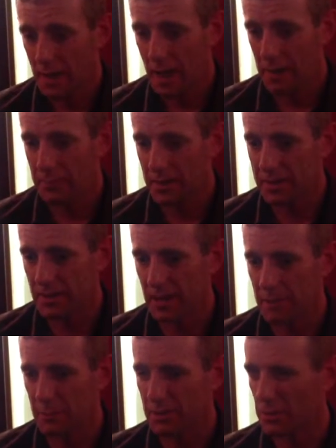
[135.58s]
and um, they'll
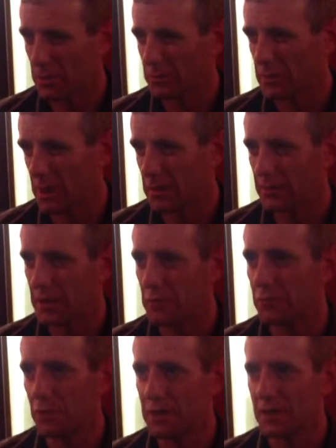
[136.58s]
say, but there were a lot of inner
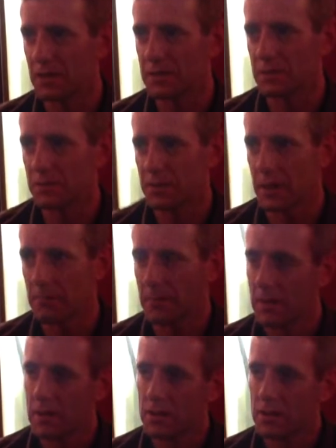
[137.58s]
fighting and stuff like that.